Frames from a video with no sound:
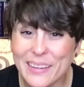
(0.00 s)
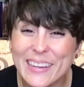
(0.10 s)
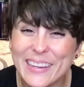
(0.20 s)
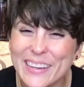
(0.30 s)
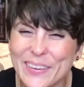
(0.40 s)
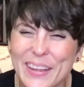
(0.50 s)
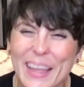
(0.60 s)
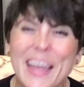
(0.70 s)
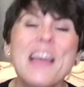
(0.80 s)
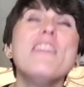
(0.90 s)

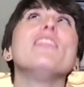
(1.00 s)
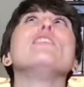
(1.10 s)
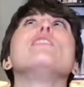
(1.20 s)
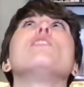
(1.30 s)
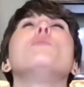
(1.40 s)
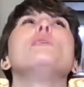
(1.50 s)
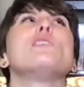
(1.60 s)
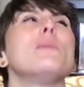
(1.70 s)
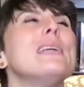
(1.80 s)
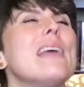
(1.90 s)
Okay? There's so much
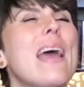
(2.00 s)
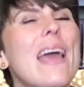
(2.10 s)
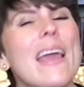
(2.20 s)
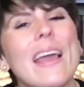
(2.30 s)
in my day.